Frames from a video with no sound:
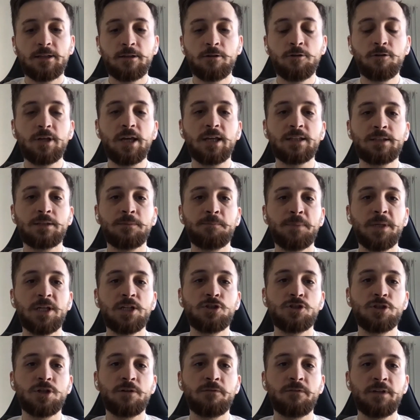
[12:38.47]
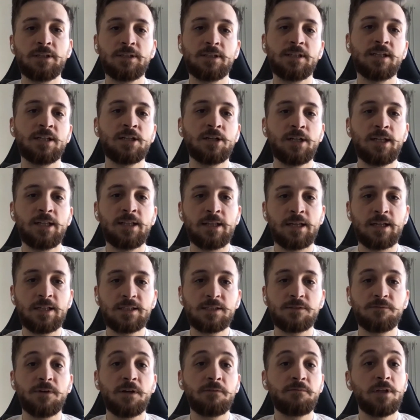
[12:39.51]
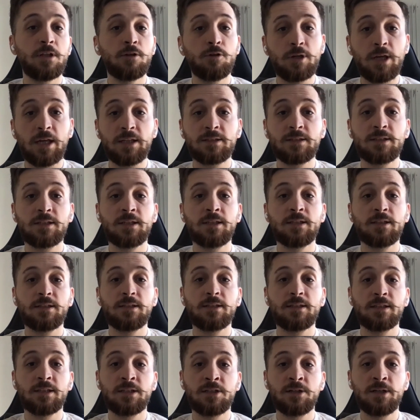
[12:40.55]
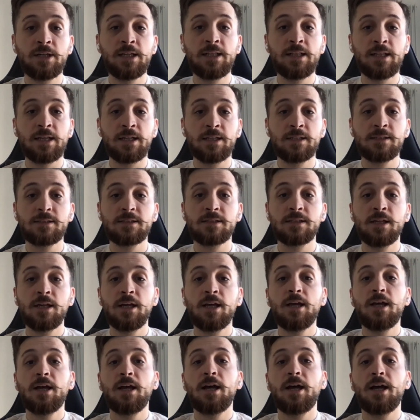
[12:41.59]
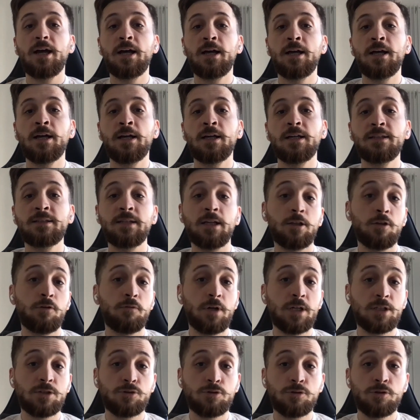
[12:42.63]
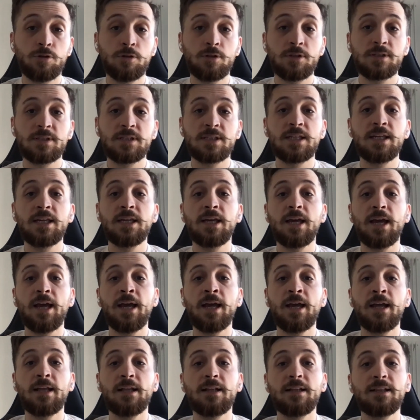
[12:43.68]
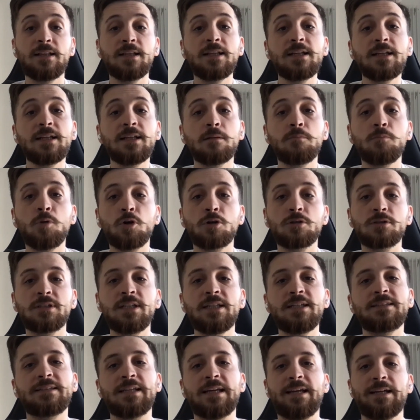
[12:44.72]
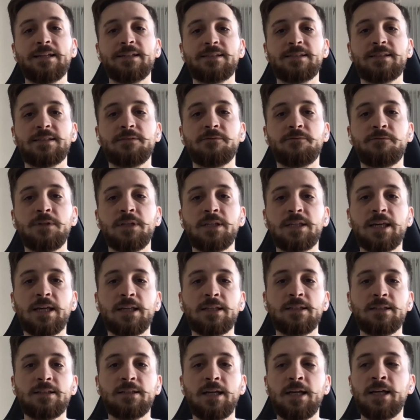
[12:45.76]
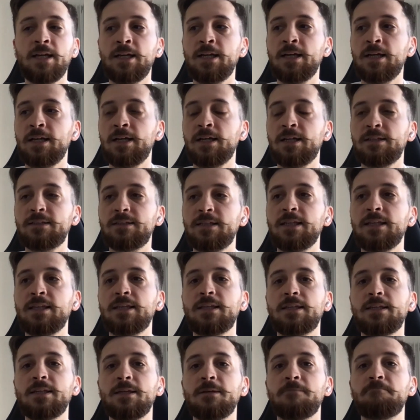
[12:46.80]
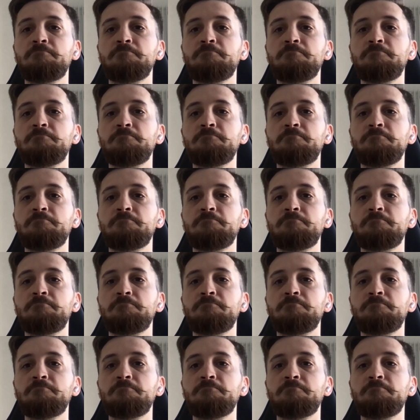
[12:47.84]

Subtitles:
look at the picture with the green lens. When we look at the green lens, it allows us to see a little more details. We can think